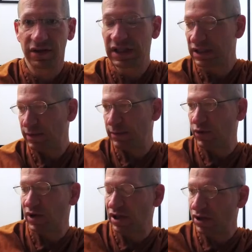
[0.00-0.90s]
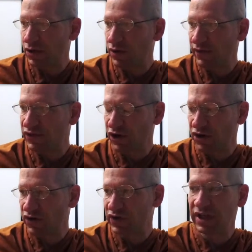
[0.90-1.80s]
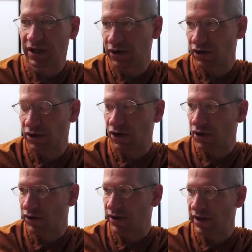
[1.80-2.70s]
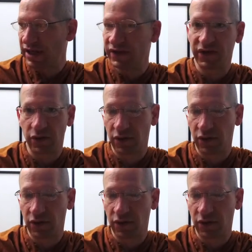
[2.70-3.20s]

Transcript: These people who have darker skin are called this,